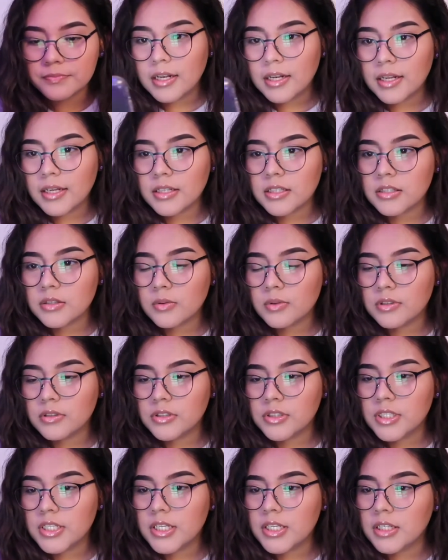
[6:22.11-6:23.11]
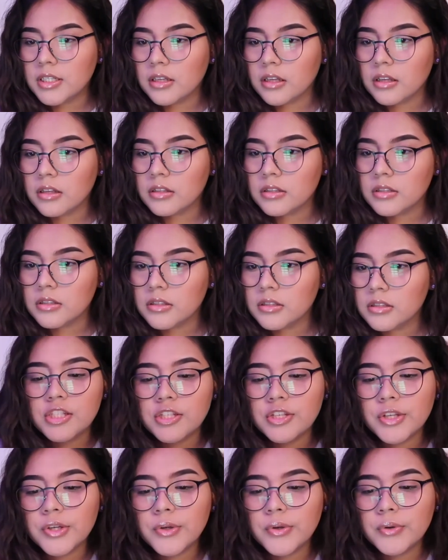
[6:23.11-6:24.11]
Next question is, do
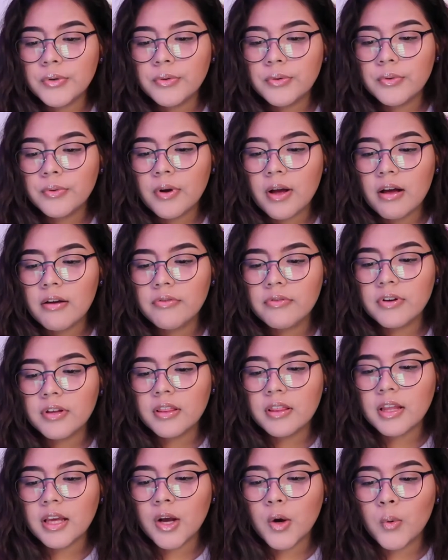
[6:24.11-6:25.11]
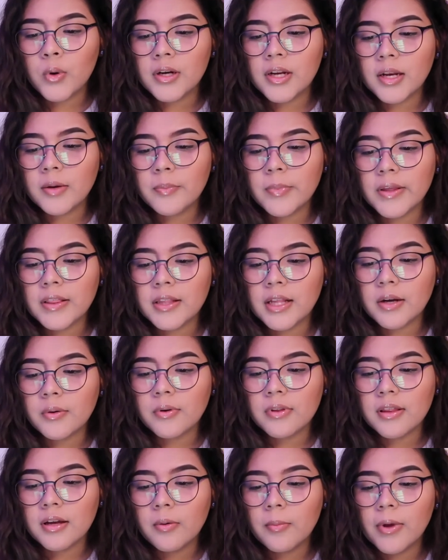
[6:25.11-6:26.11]
you ever think what it'd be like
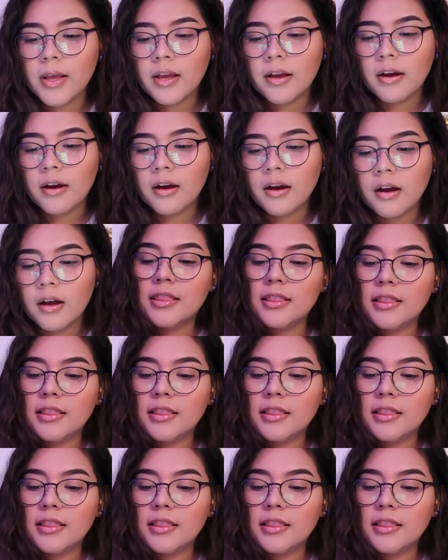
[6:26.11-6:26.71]
without me here?